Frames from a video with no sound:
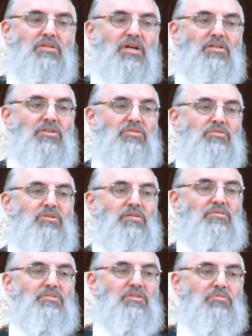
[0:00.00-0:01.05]
you cannot do
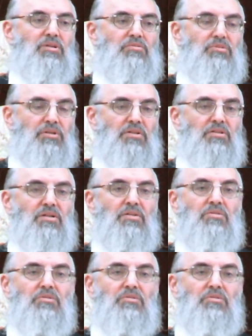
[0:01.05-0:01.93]
everything right together.